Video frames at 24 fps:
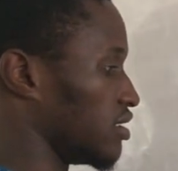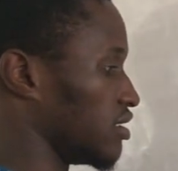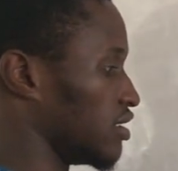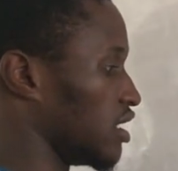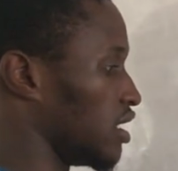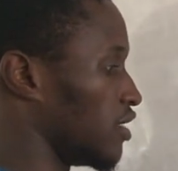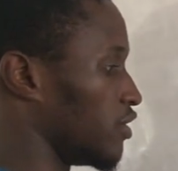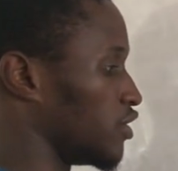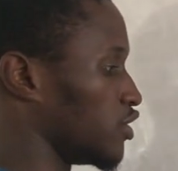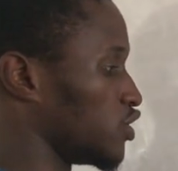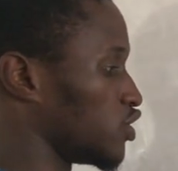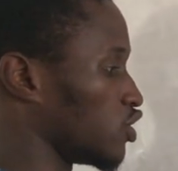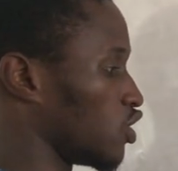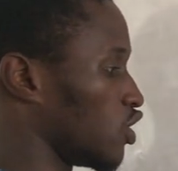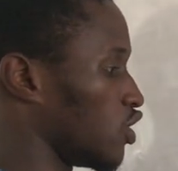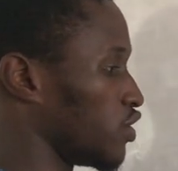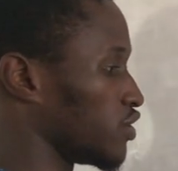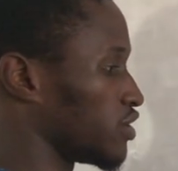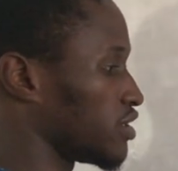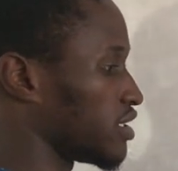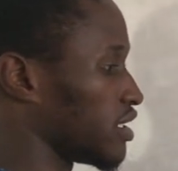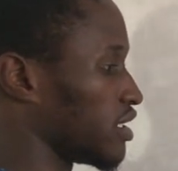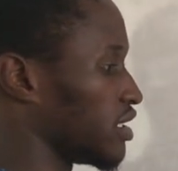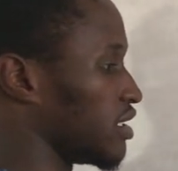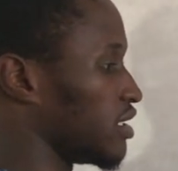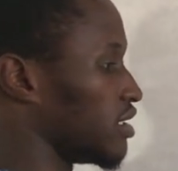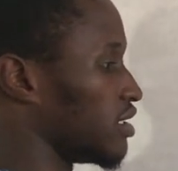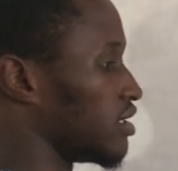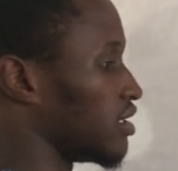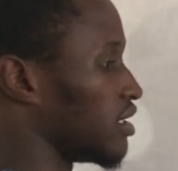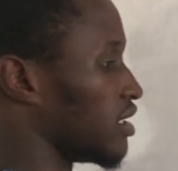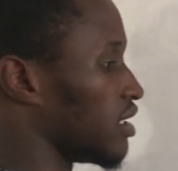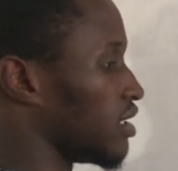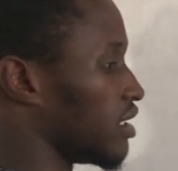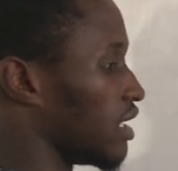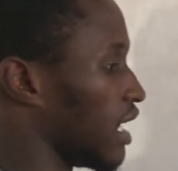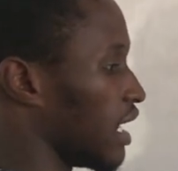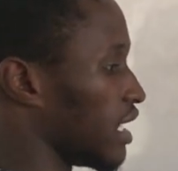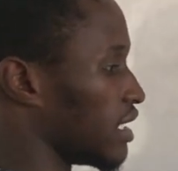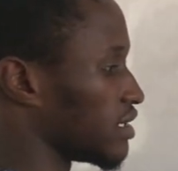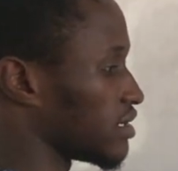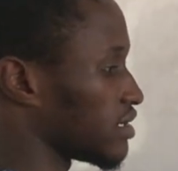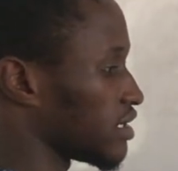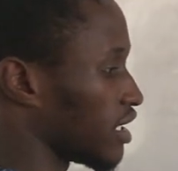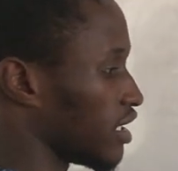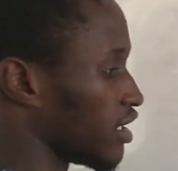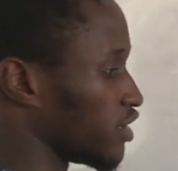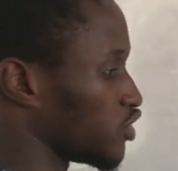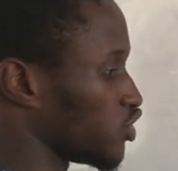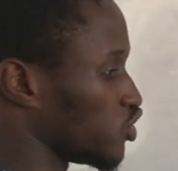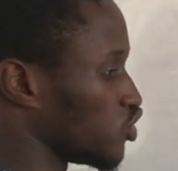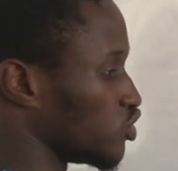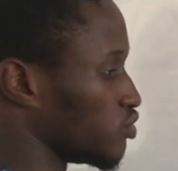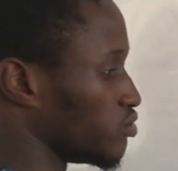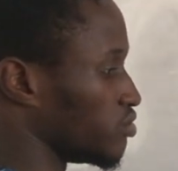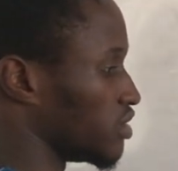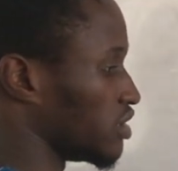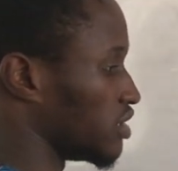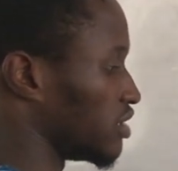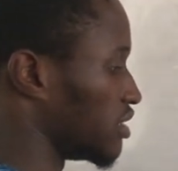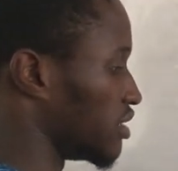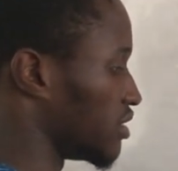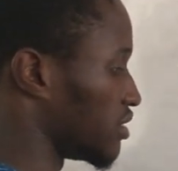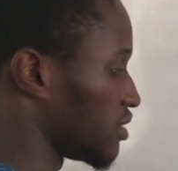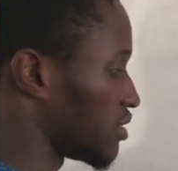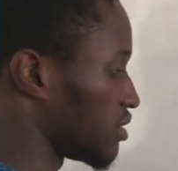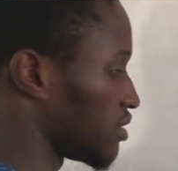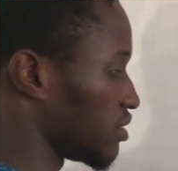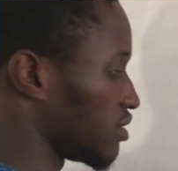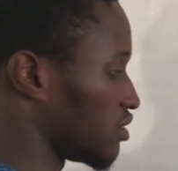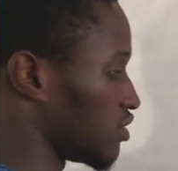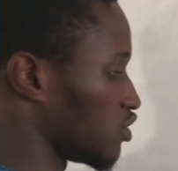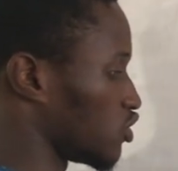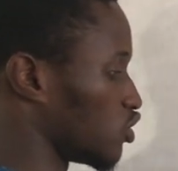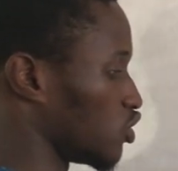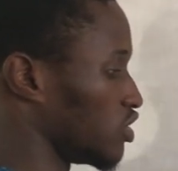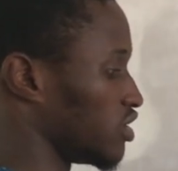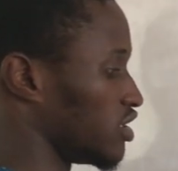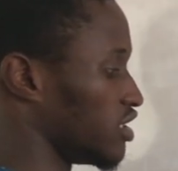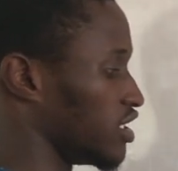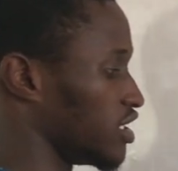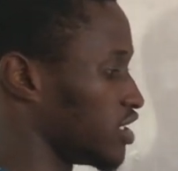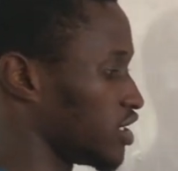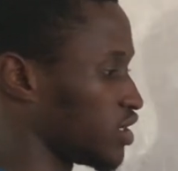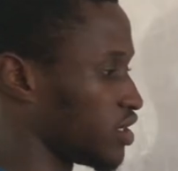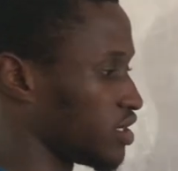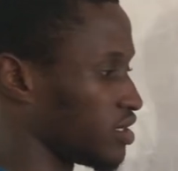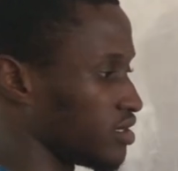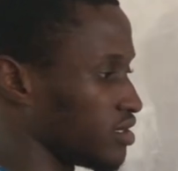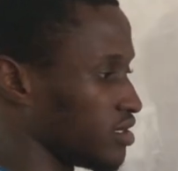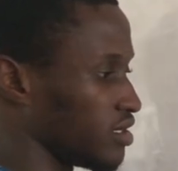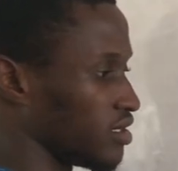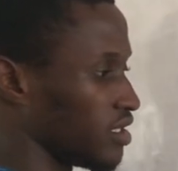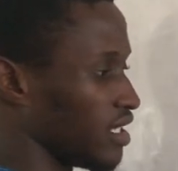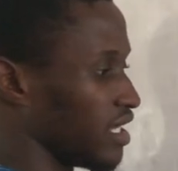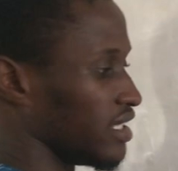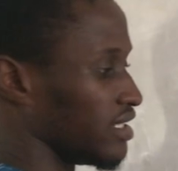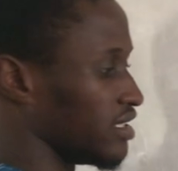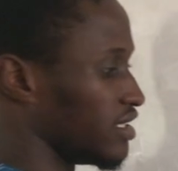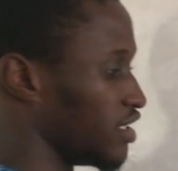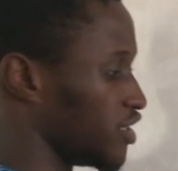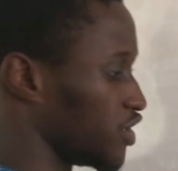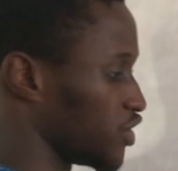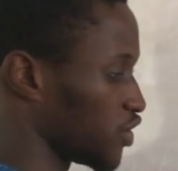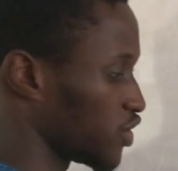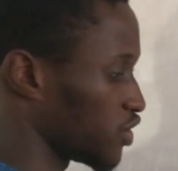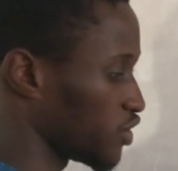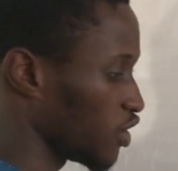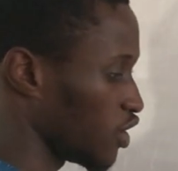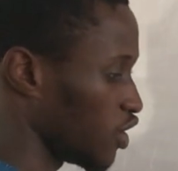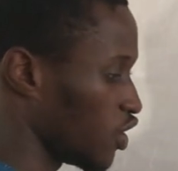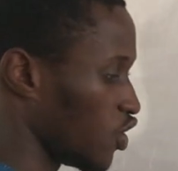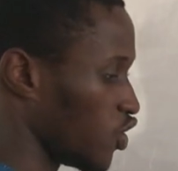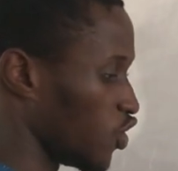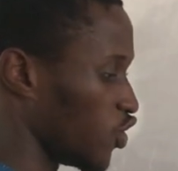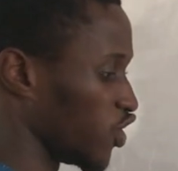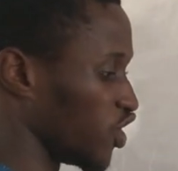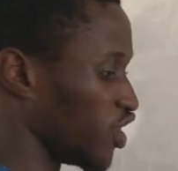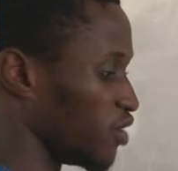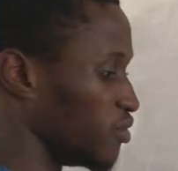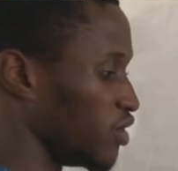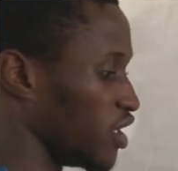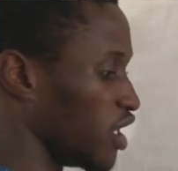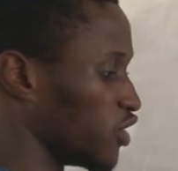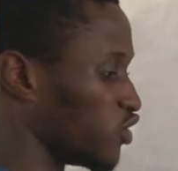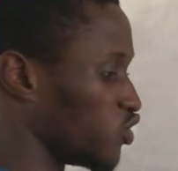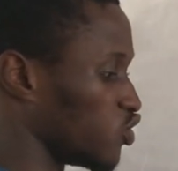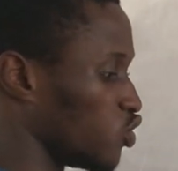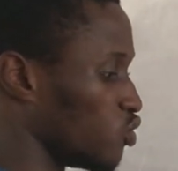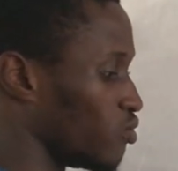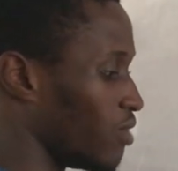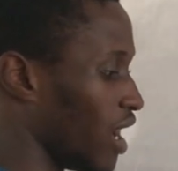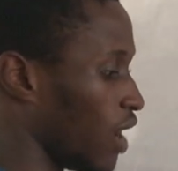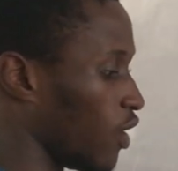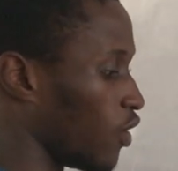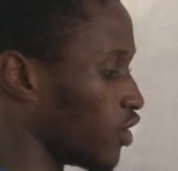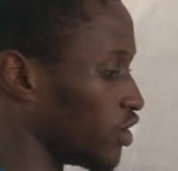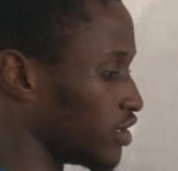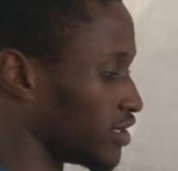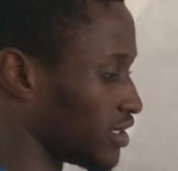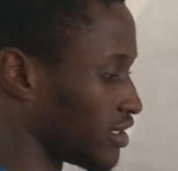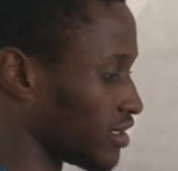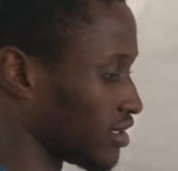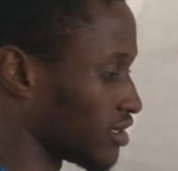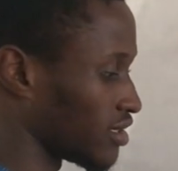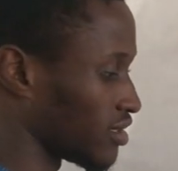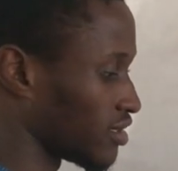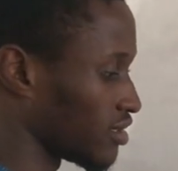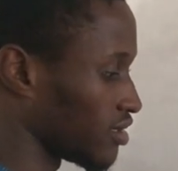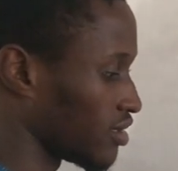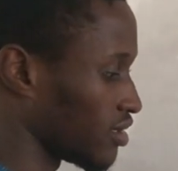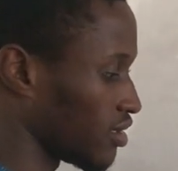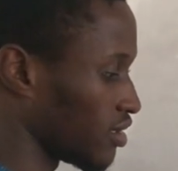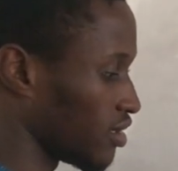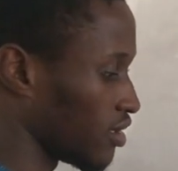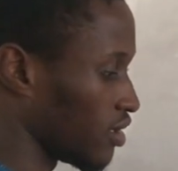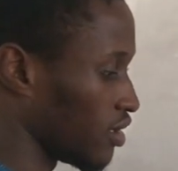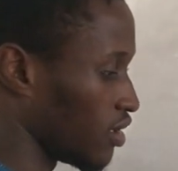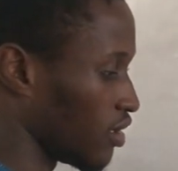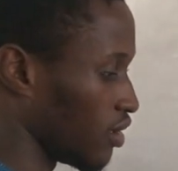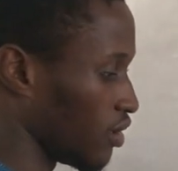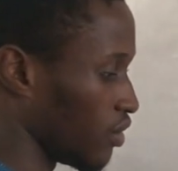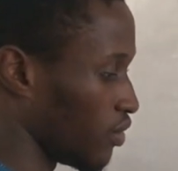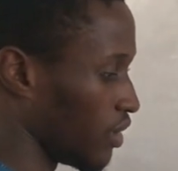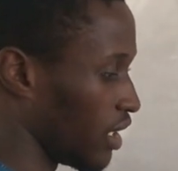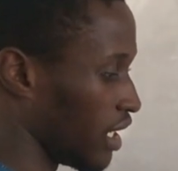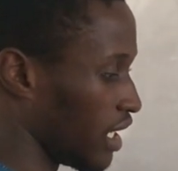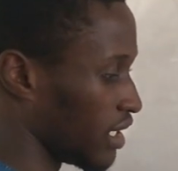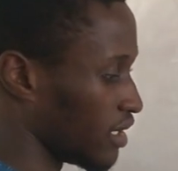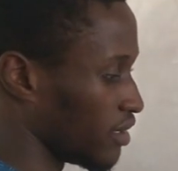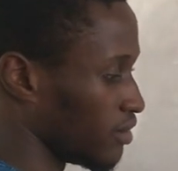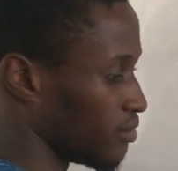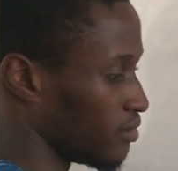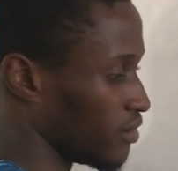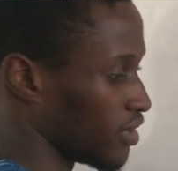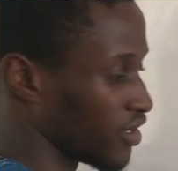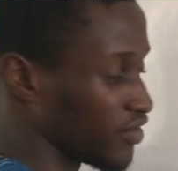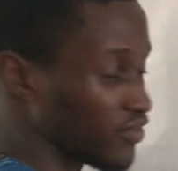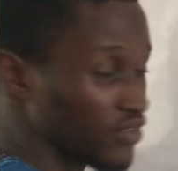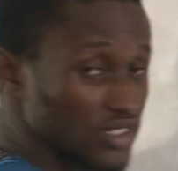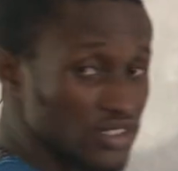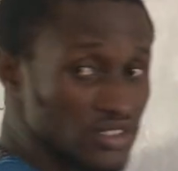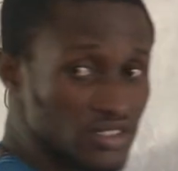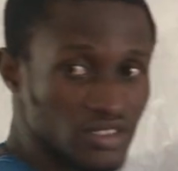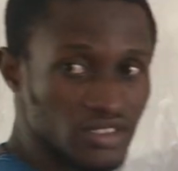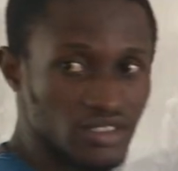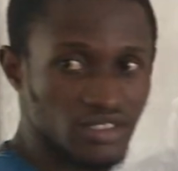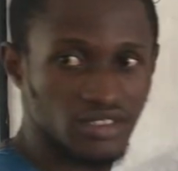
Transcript: The resulting answer should be this. So this and this will give me a 2 by what? 1 matrix.